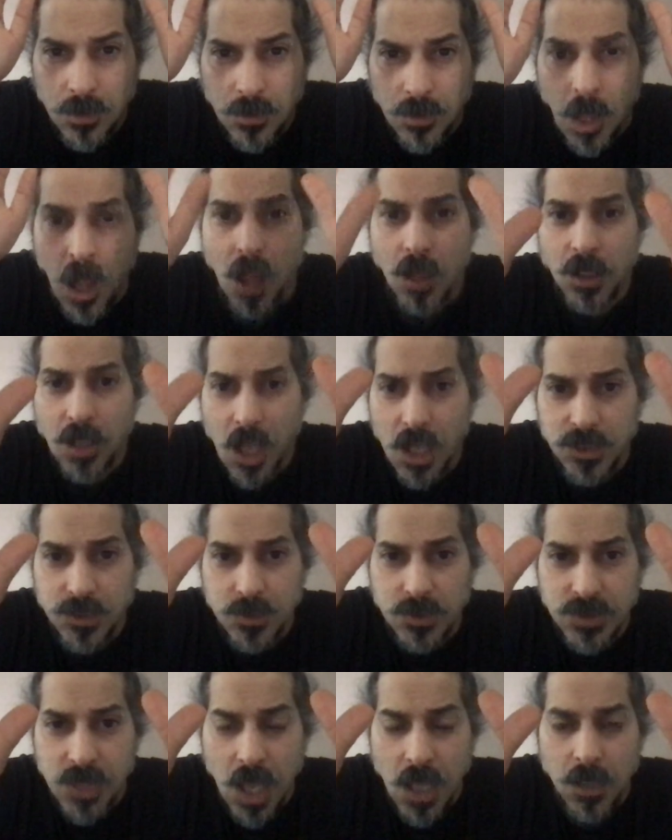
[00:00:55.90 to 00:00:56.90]
The Holocaust
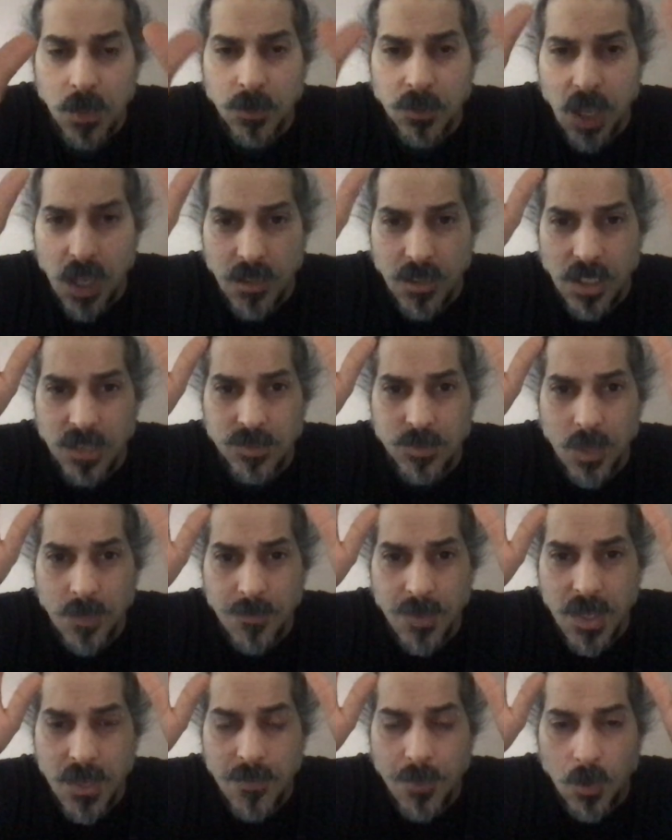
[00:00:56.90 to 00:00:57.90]
was not okay. That's why
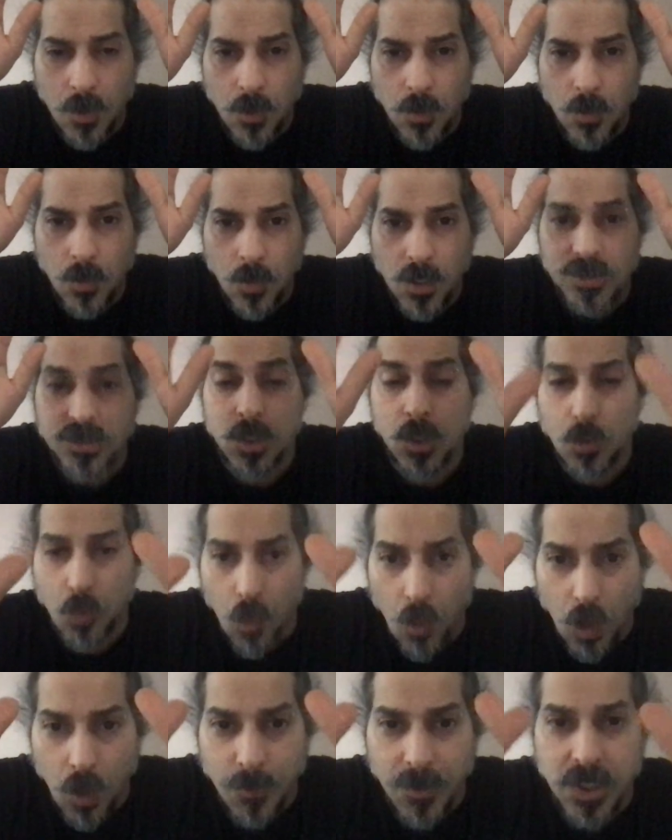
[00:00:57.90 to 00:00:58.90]
people went to
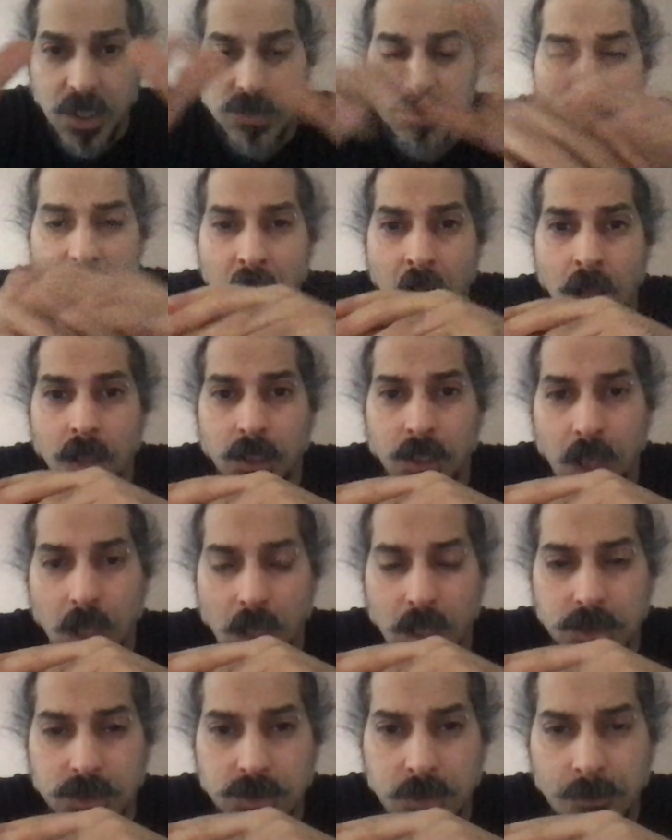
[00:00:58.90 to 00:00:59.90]
war because of the
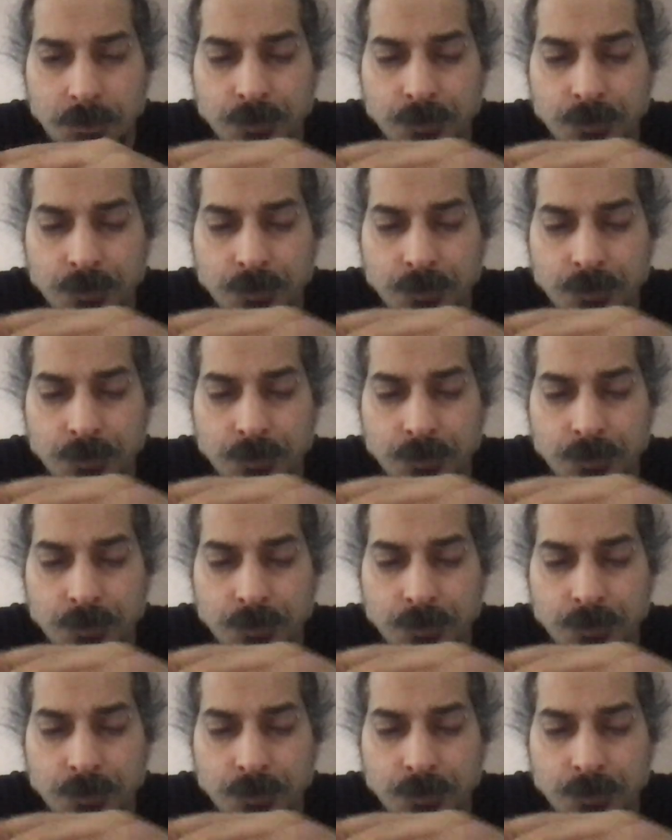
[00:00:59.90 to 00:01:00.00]
Holocaust.